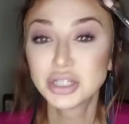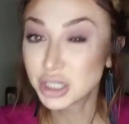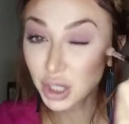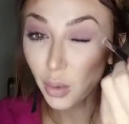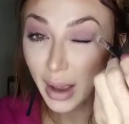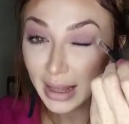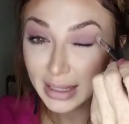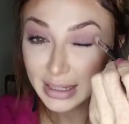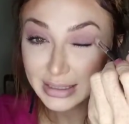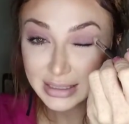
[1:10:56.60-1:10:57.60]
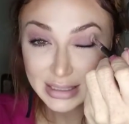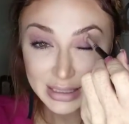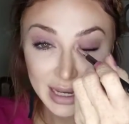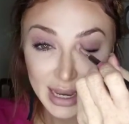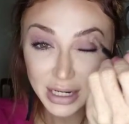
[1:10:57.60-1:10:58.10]
Jaqueline to
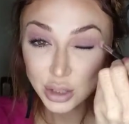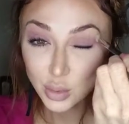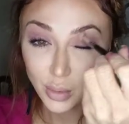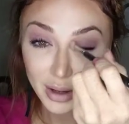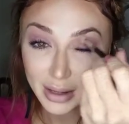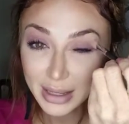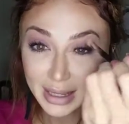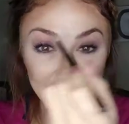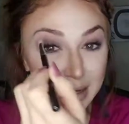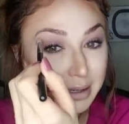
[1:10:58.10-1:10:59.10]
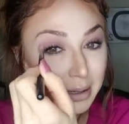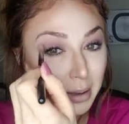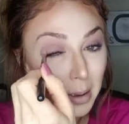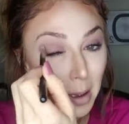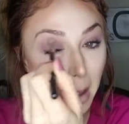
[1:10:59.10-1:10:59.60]
stage 1!